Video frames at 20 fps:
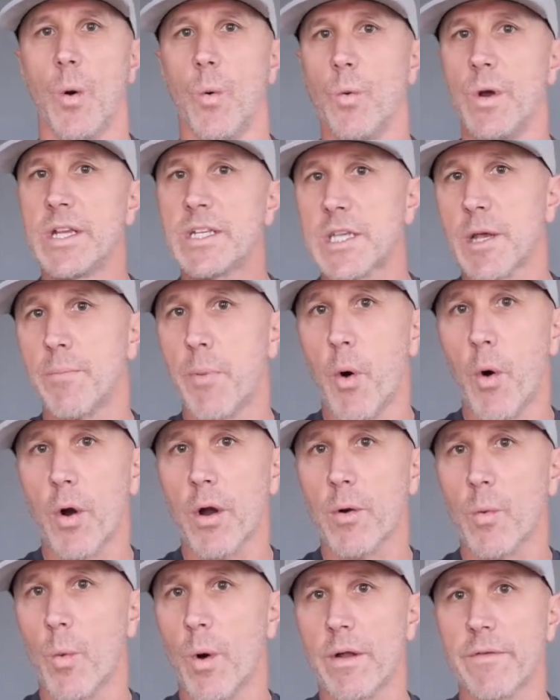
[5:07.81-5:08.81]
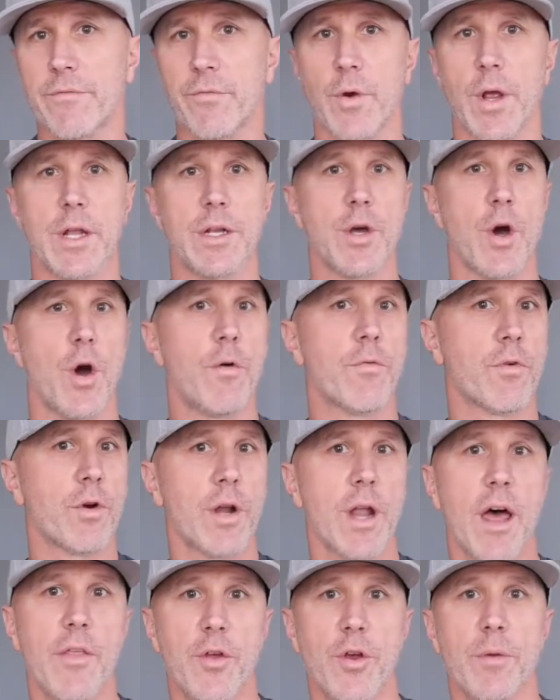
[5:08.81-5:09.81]
We support one friend over
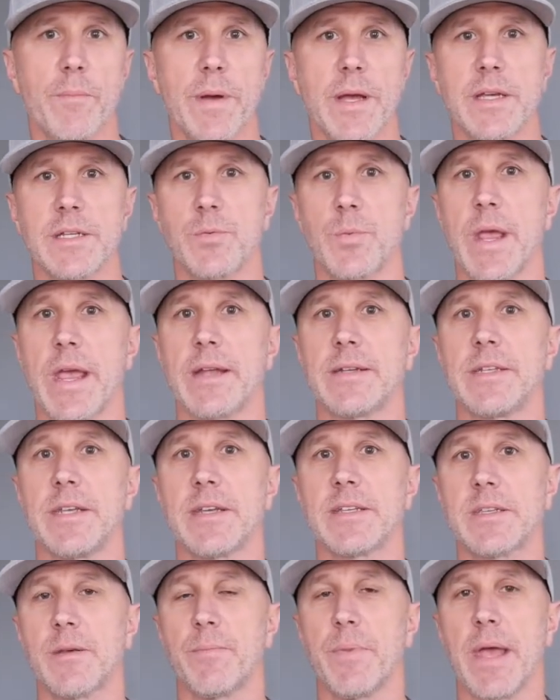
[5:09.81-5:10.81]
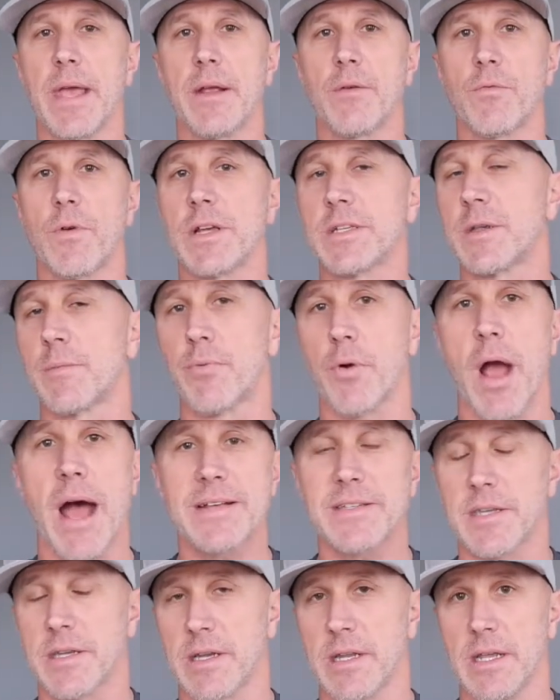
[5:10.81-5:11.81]
another because we anticipate
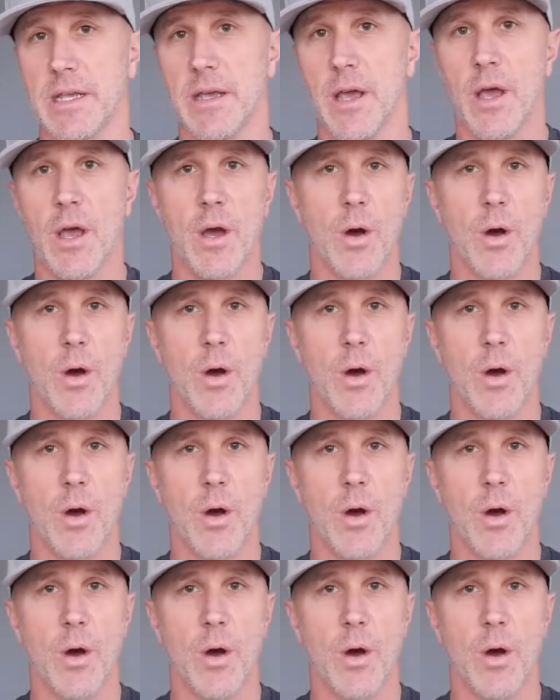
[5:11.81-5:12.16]
reciprocity,